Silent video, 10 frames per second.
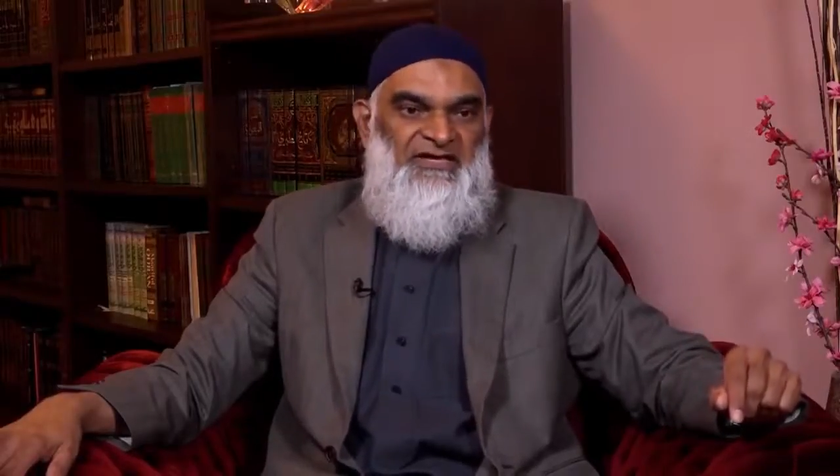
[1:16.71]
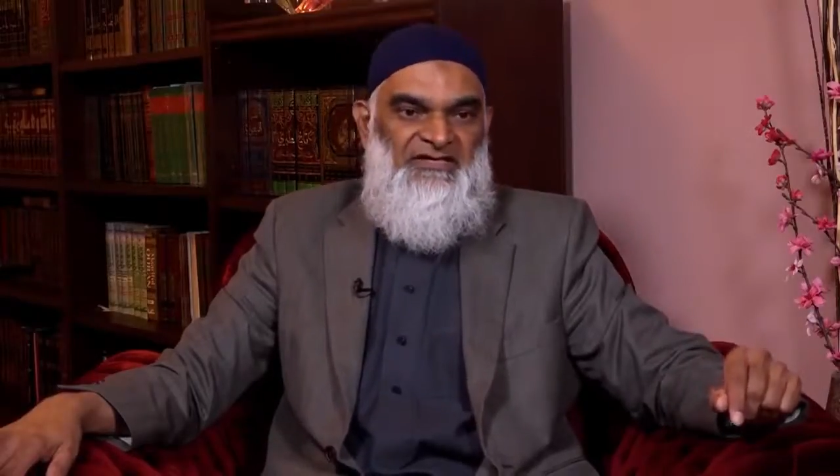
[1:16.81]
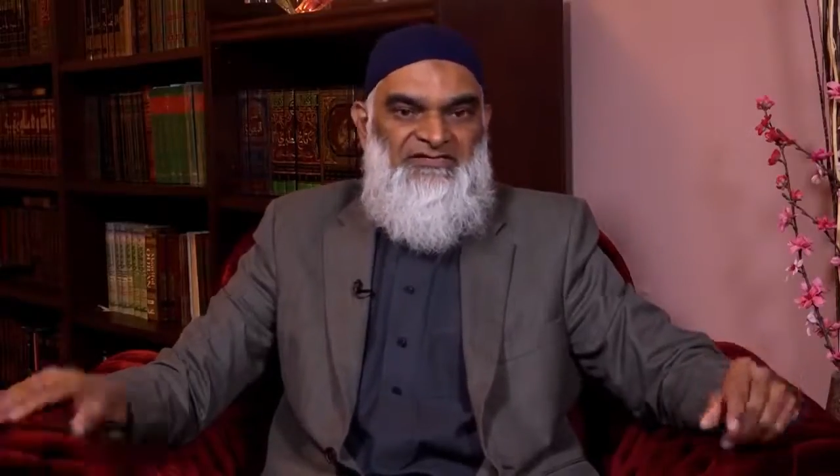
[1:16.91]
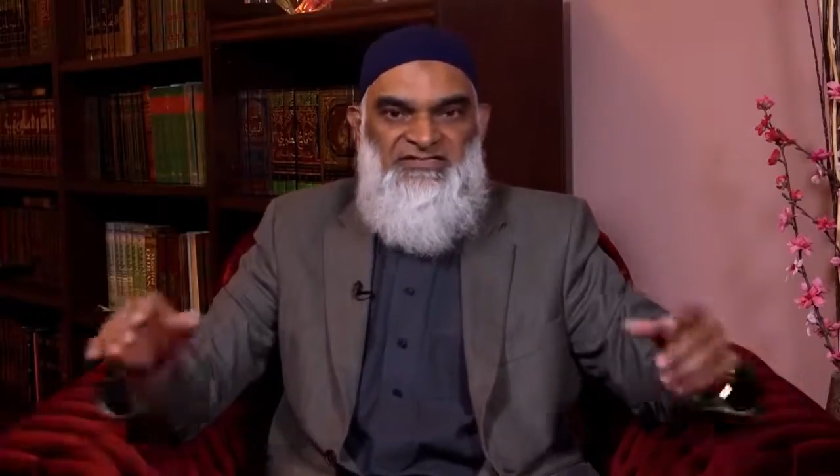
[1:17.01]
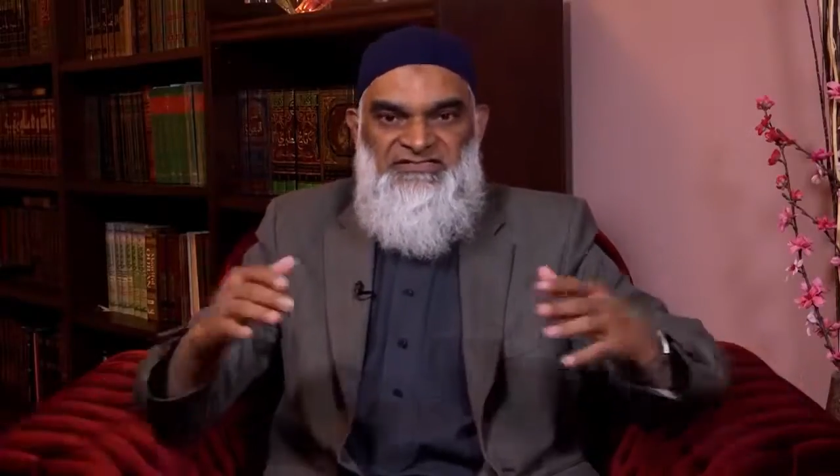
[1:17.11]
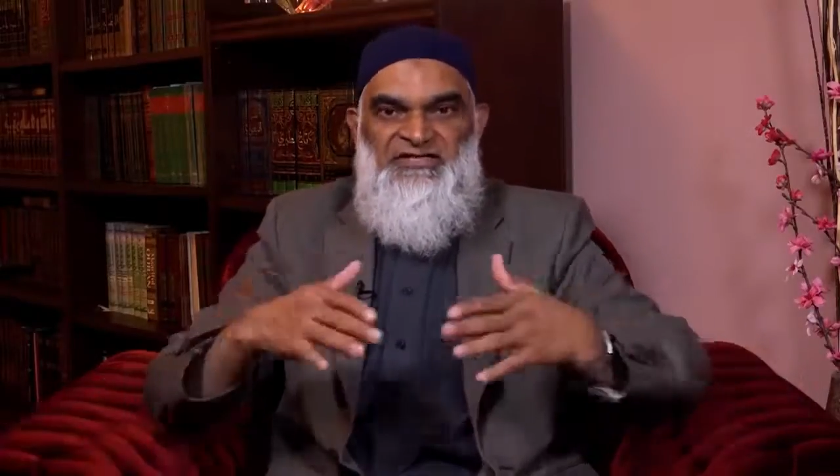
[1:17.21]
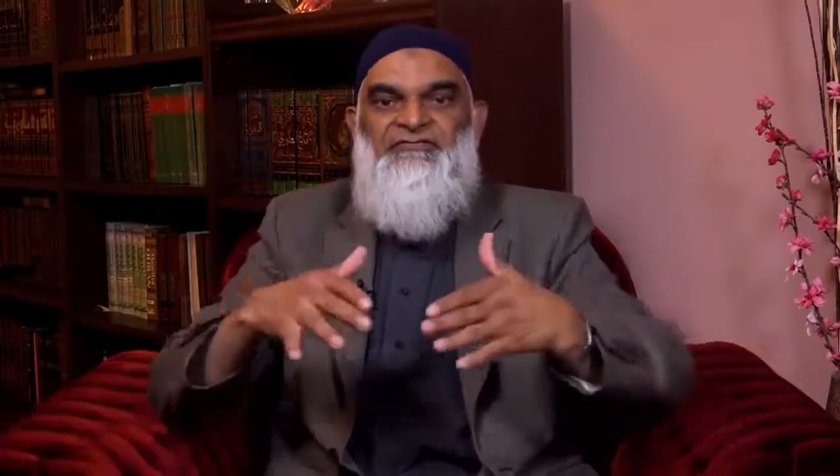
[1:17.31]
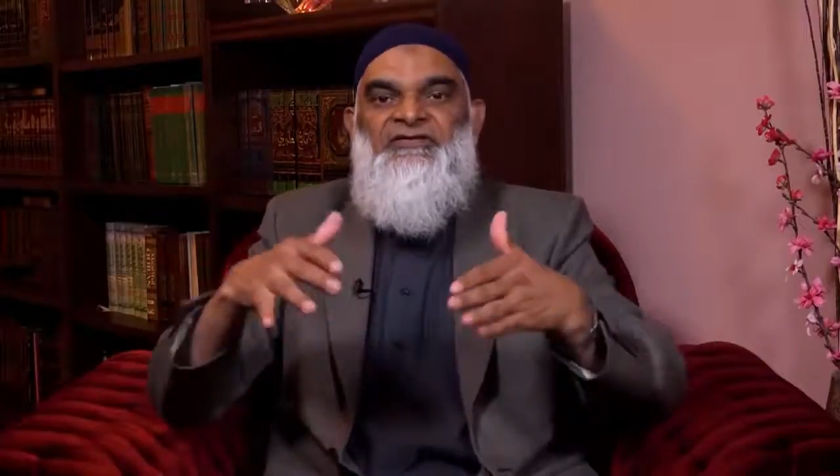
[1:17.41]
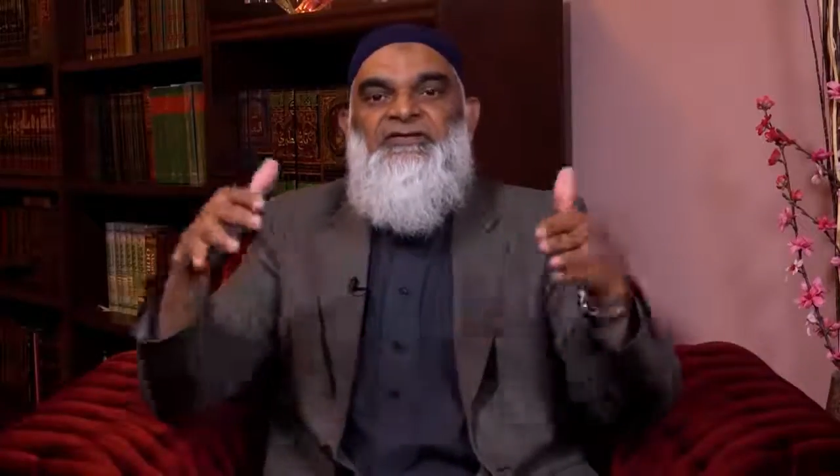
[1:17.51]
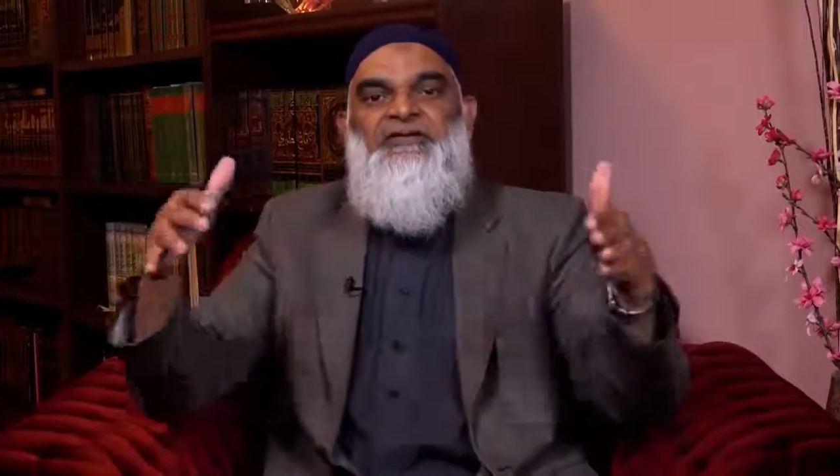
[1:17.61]
means
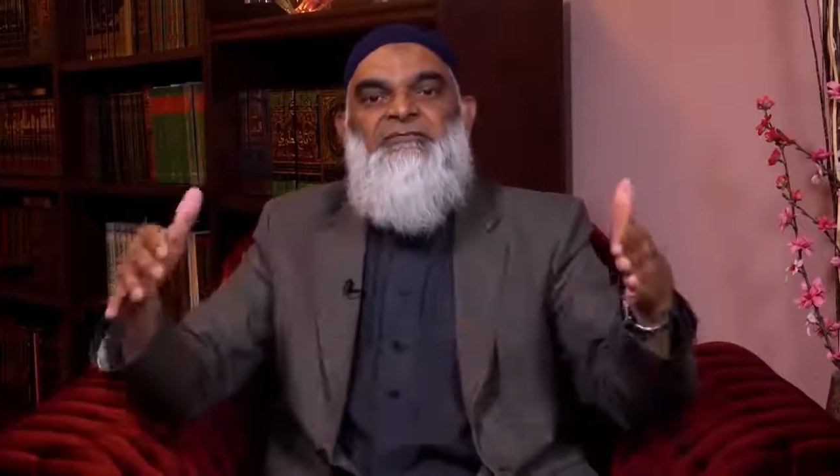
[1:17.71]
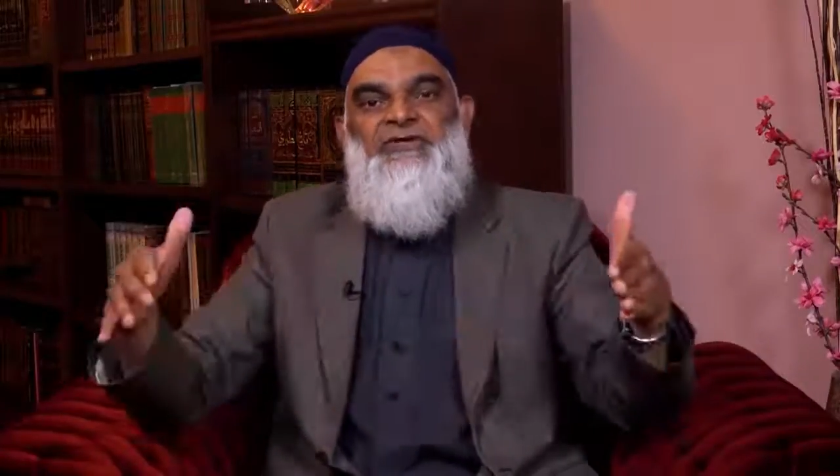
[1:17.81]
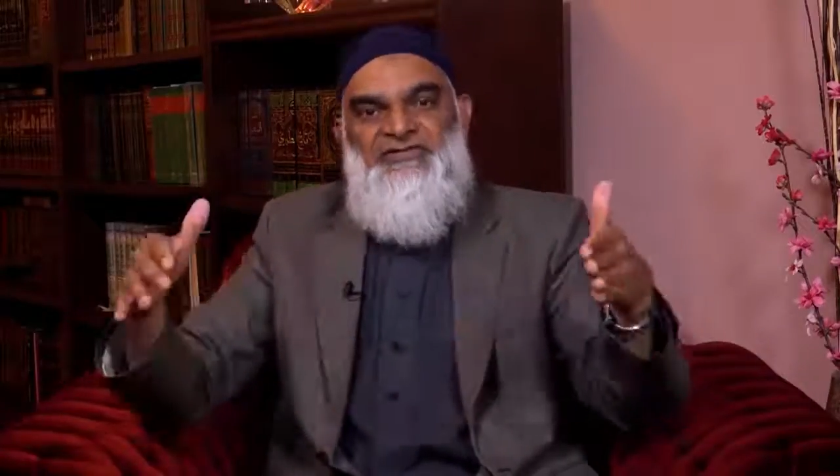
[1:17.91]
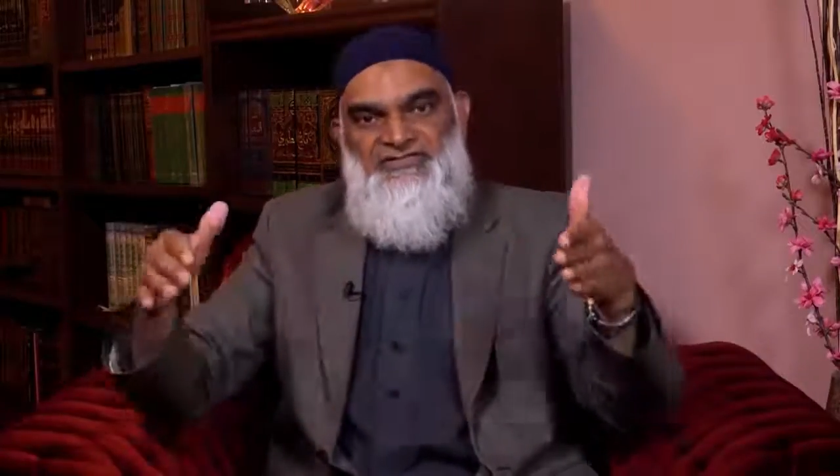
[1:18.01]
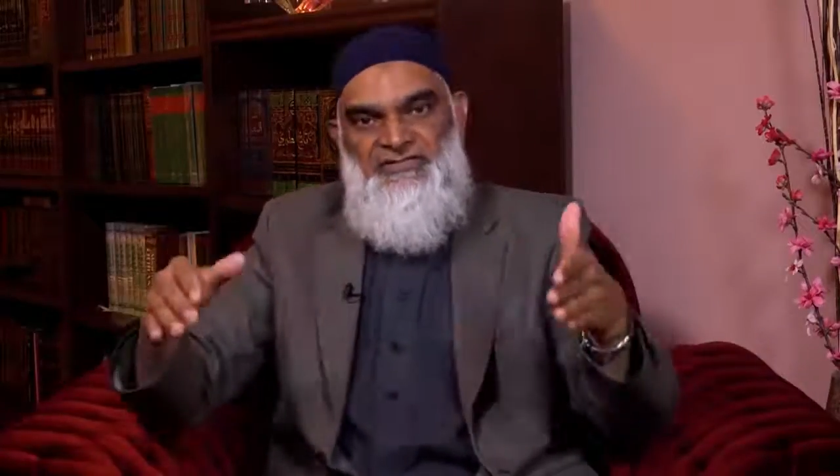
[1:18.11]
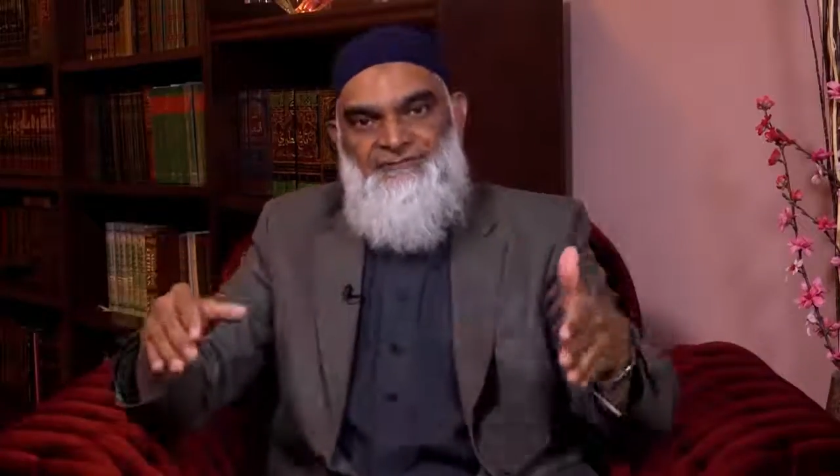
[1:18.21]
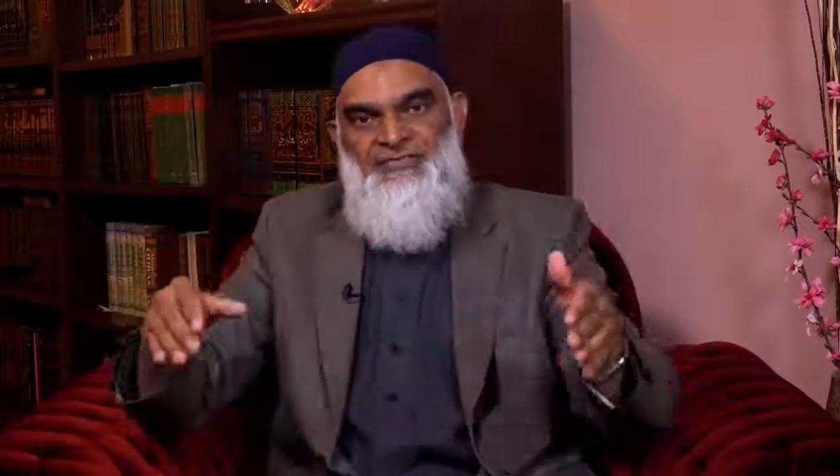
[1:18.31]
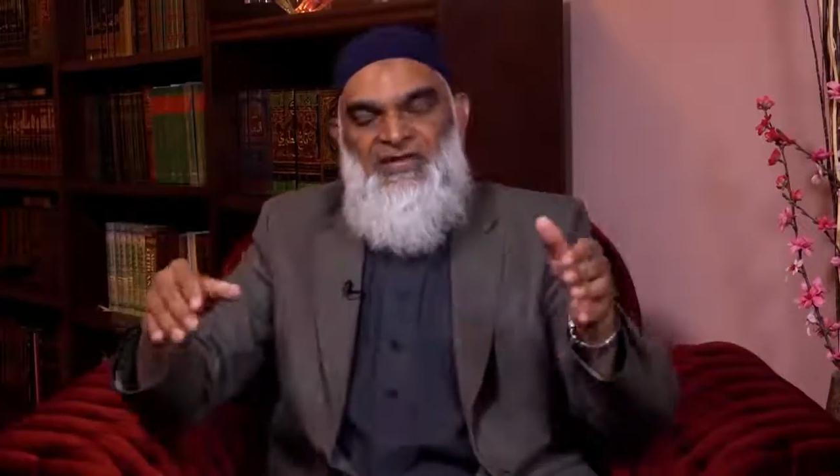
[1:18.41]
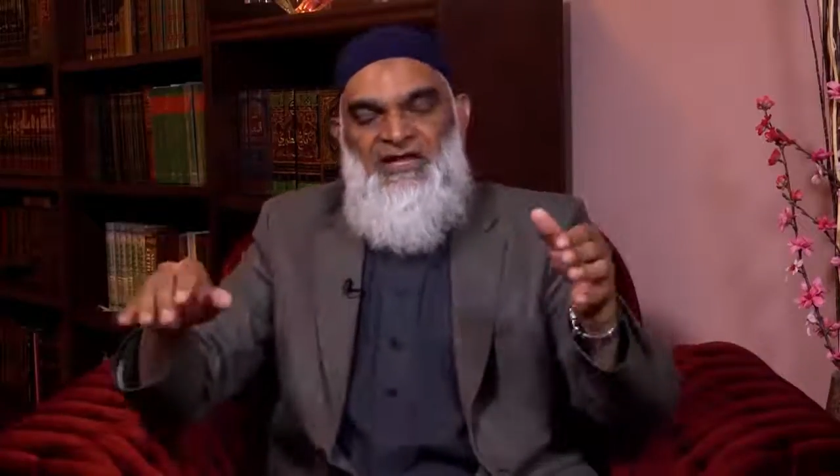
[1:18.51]
seven limits.